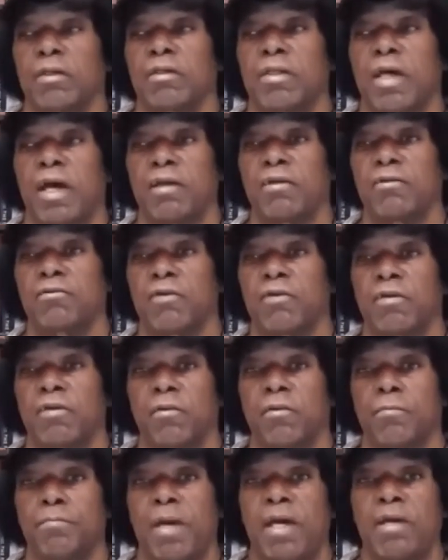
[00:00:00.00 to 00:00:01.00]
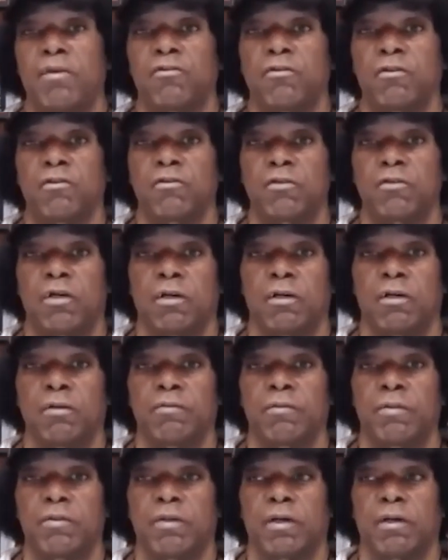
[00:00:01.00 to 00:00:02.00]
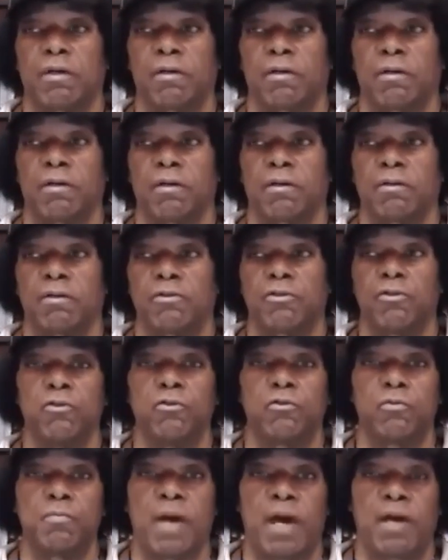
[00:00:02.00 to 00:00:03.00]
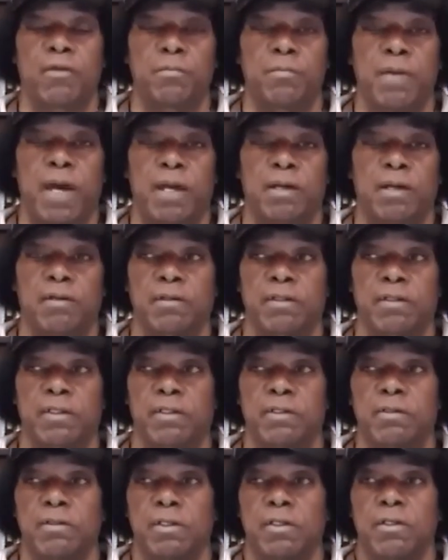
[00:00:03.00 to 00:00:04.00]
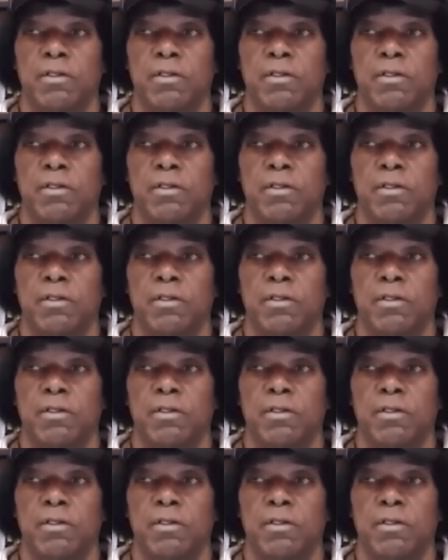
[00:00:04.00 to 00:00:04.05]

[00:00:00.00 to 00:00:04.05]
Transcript: that is at the basis of or used mathematically